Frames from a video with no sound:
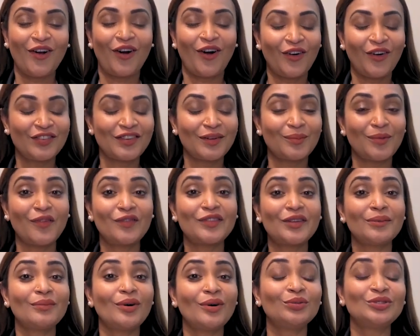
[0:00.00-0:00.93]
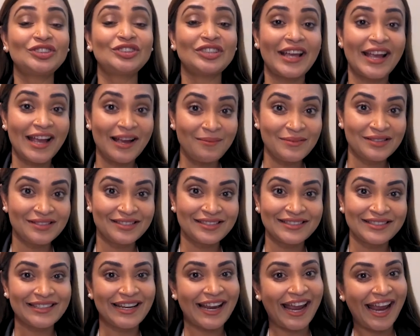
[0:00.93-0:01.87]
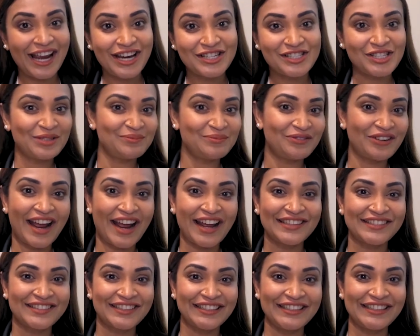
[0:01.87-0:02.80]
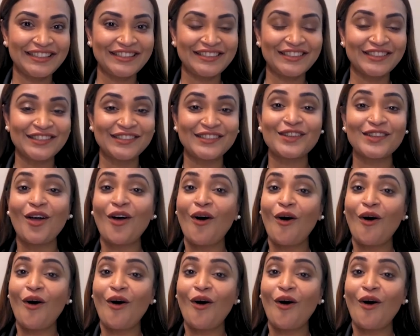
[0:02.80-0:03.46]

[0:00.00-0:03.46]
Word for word: of some of the most eminent Asian brands and leaders